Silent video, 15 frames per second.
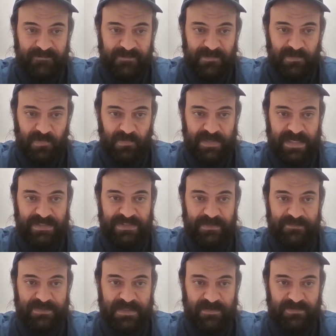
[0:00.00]
Colgate
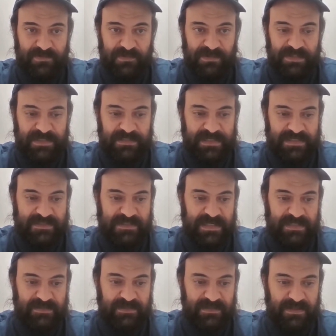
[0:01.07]
jumps out to a lead. That's
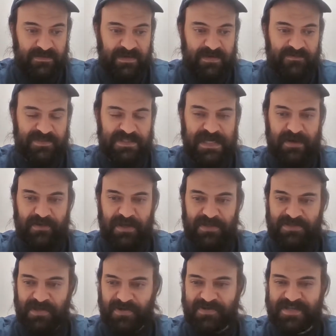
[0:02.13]
not good. All right, we'll see how it all
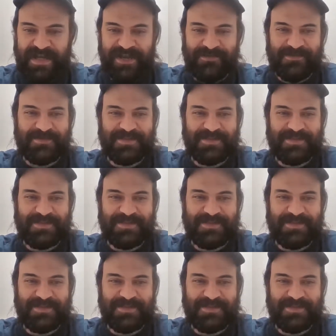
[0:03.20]
turns out.